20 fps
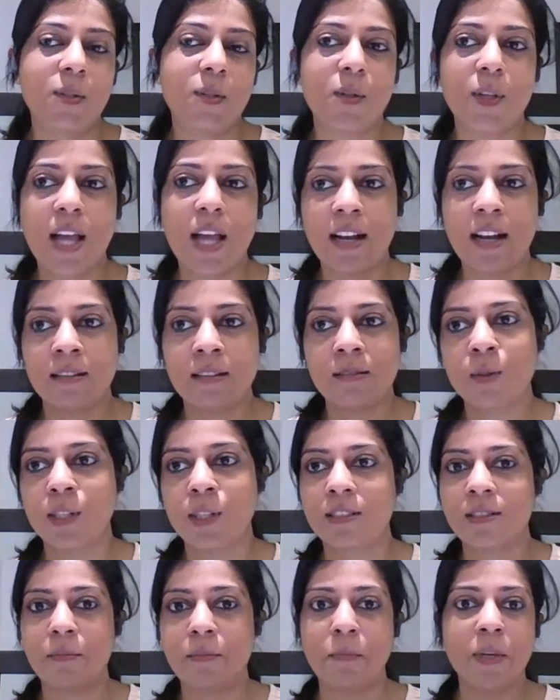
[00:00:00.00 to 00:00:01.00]
so that
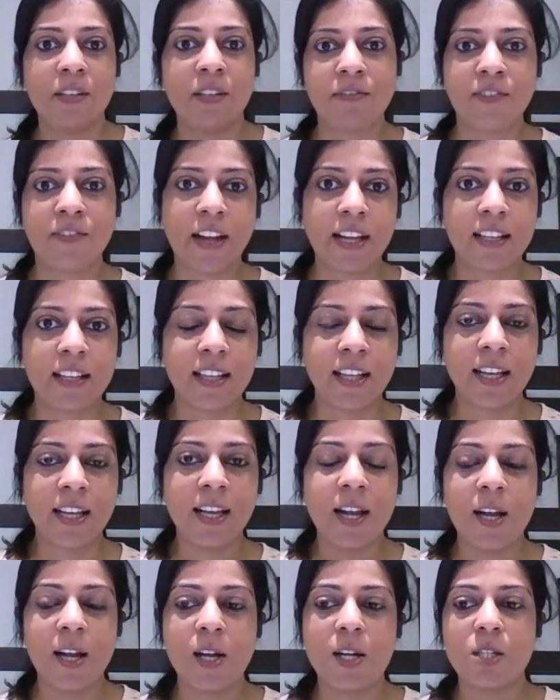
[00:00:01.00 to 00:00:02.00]
works perfectly.
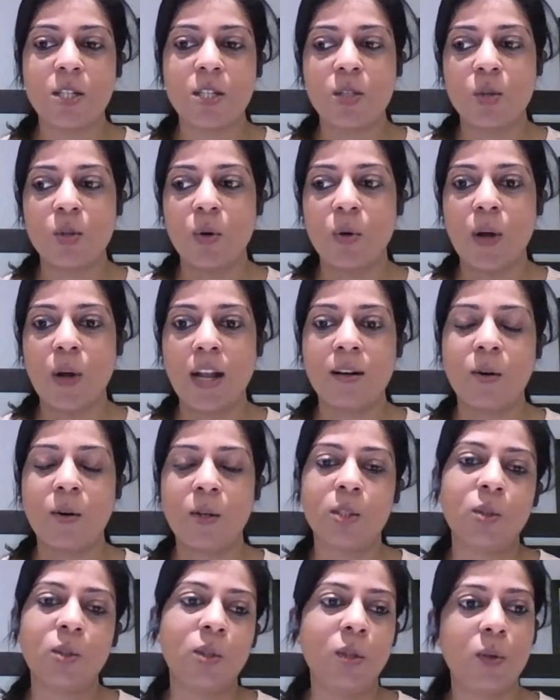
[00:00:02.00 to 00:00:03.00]
So, and
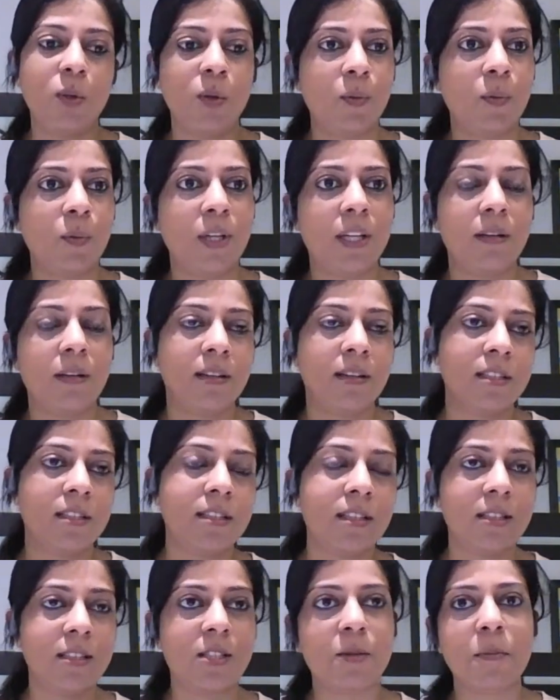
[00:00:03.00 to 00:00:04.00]
also, we
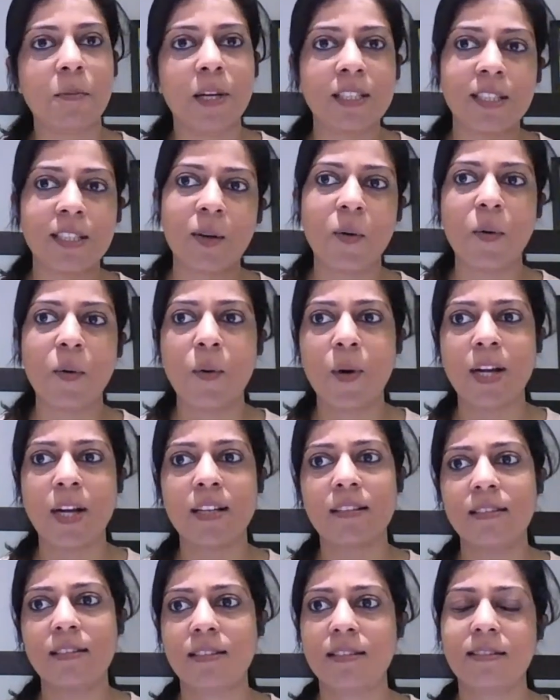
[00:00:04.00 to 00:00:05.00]
researched Mexico and
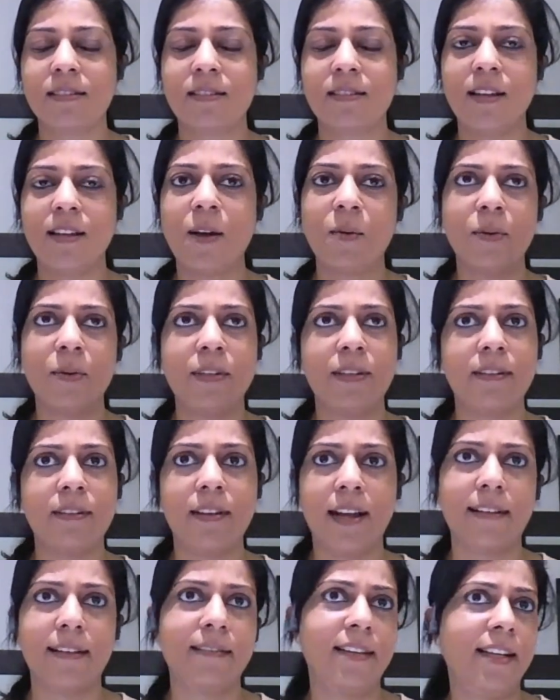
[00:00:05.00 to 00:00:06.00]
it sounded
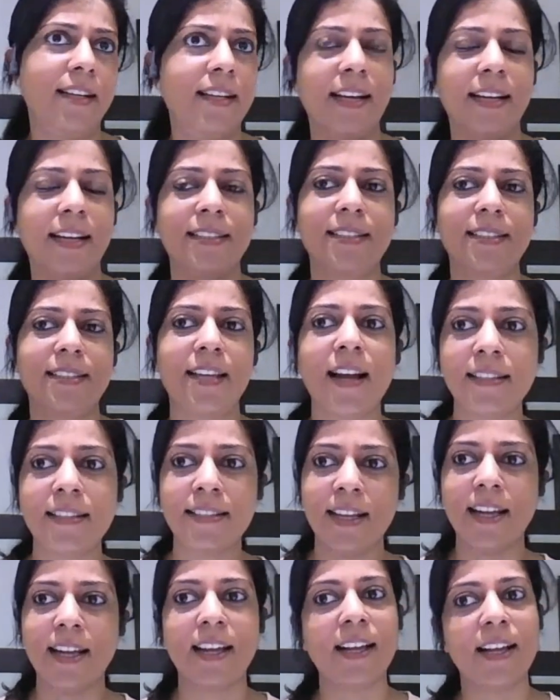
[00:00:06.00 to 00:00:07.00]
like really
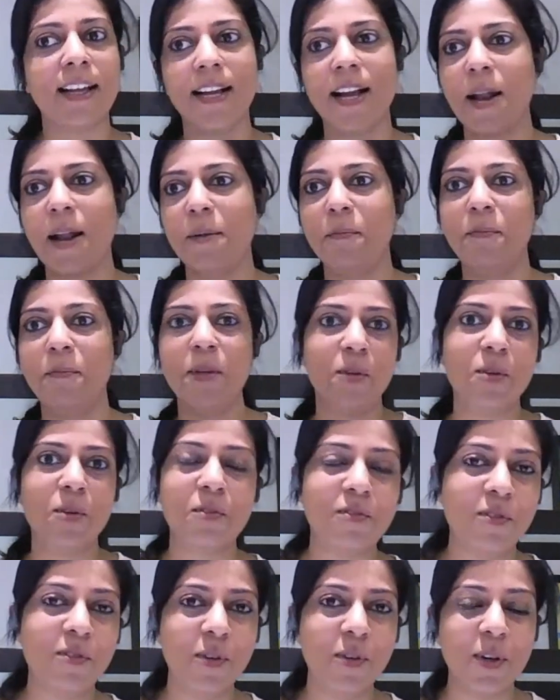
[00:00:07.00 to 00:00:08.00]
exciting and
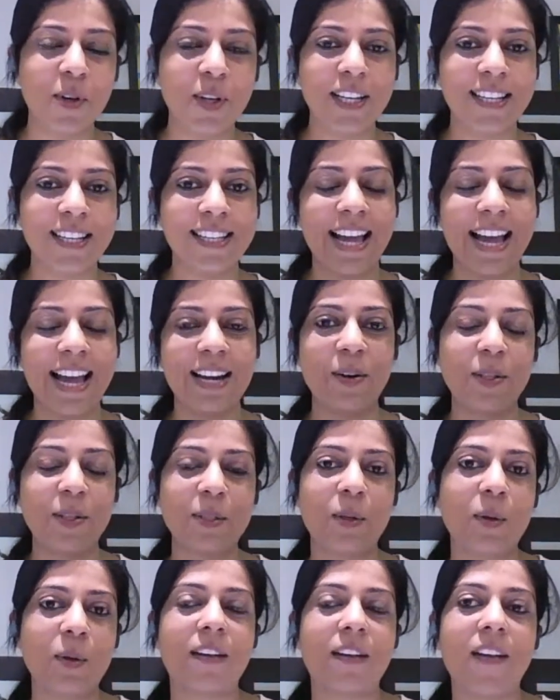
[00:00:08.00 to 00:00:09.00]
beautiful and
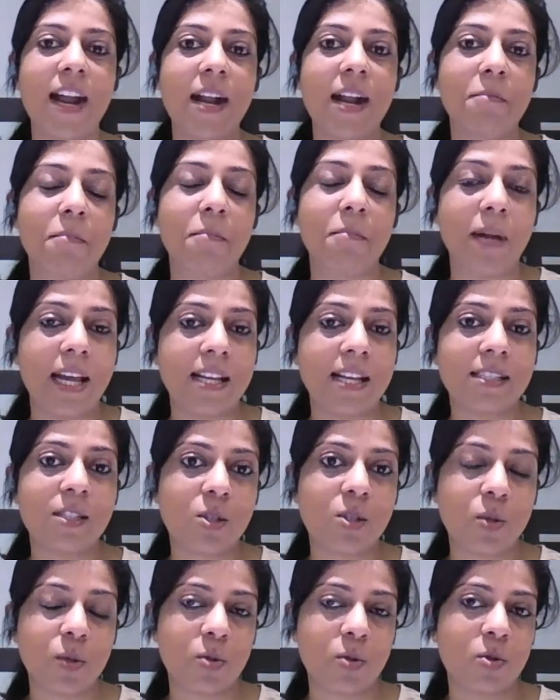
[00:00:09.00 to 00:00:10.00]
also a great base
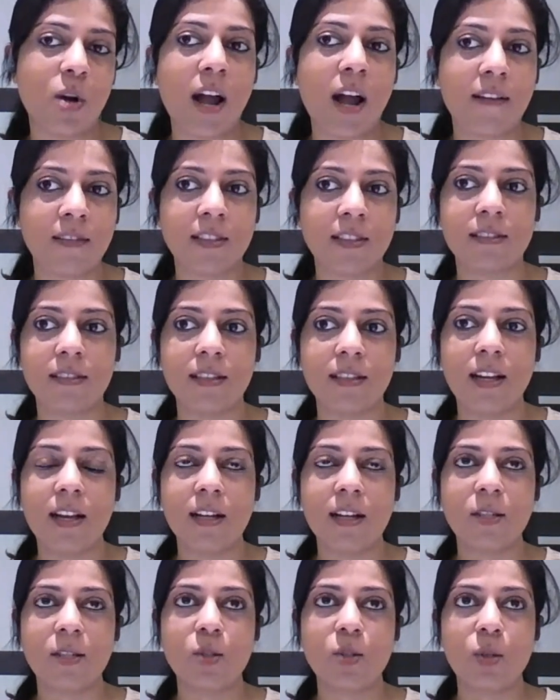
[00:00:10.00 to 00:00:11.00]
to travel
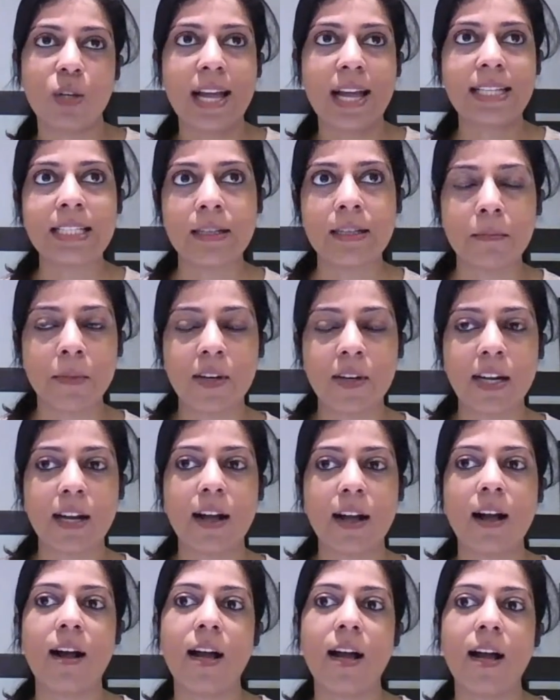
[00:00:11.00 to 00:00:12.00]
to Latin
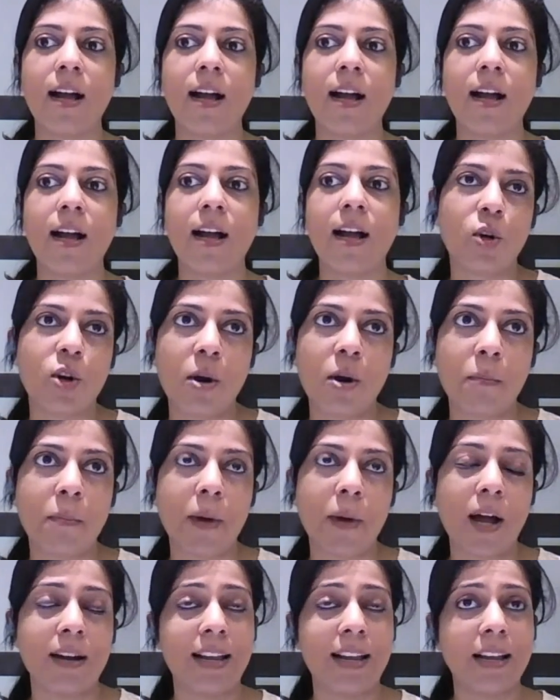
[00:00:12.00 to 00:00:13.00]
America and Europe.
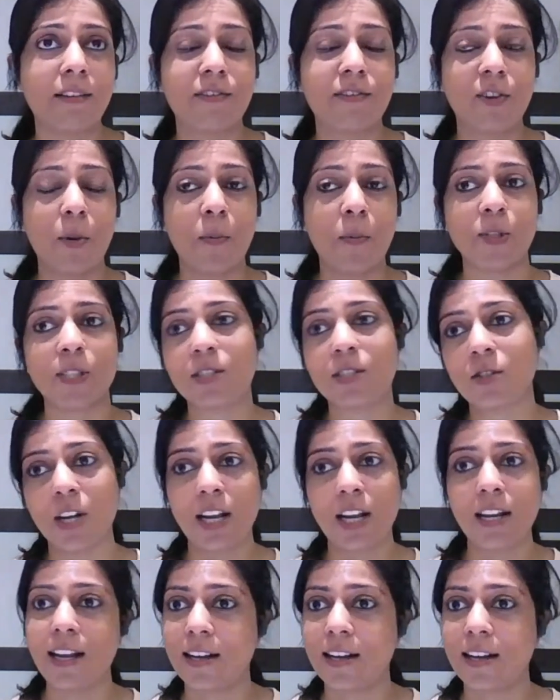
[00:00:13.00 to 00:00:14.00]
Unlike from
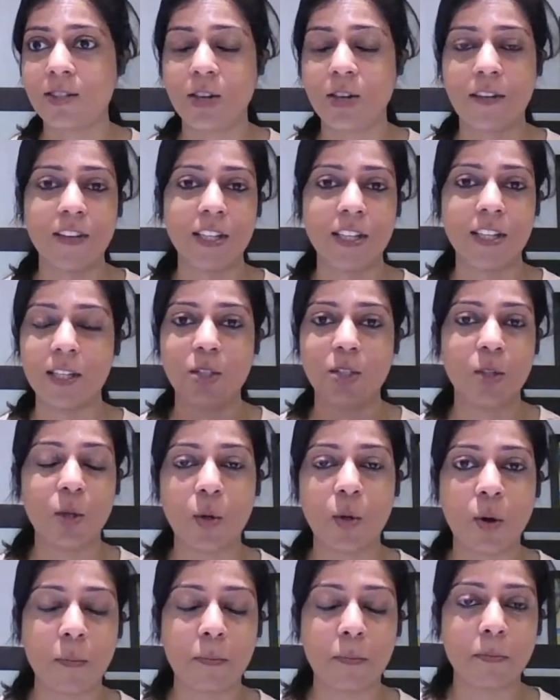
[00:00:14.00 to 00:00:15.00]
Australia, traveling to
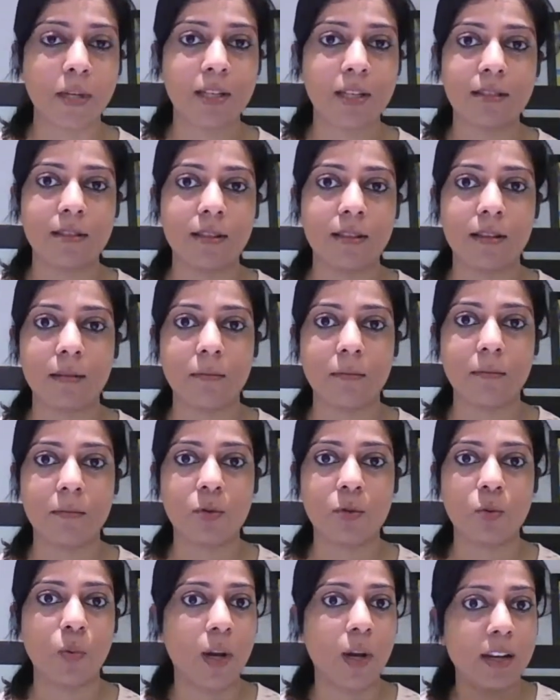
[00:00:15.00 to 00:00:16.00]
Europe is a
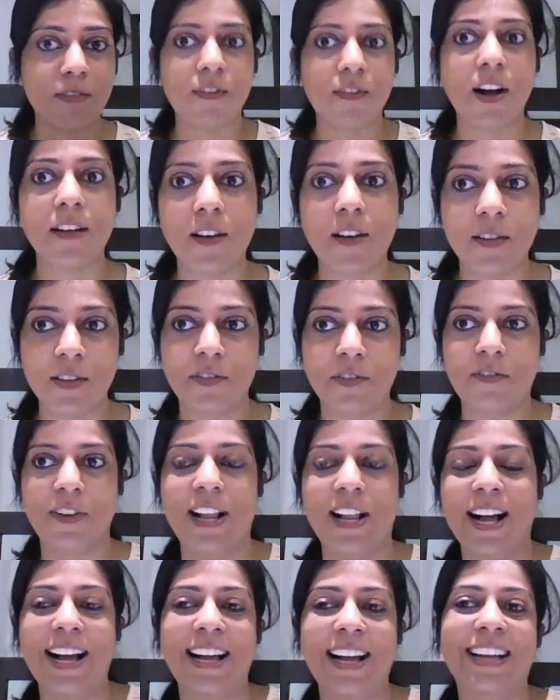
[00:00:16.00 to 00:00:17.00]
25-hour
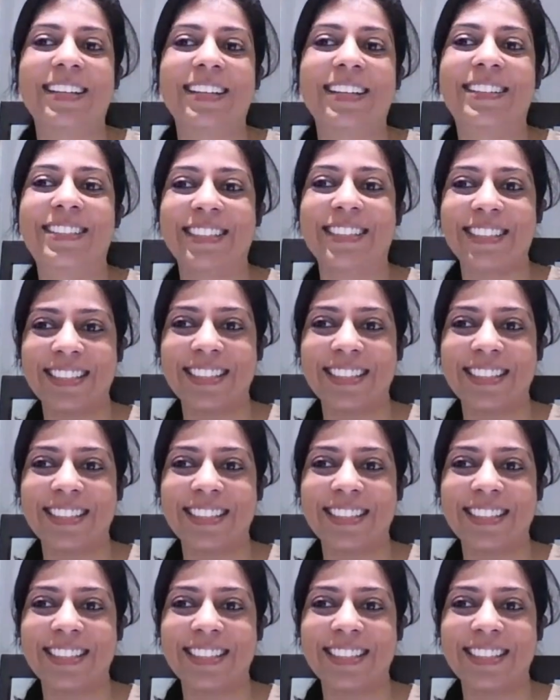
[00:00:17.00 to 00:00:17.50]
flight.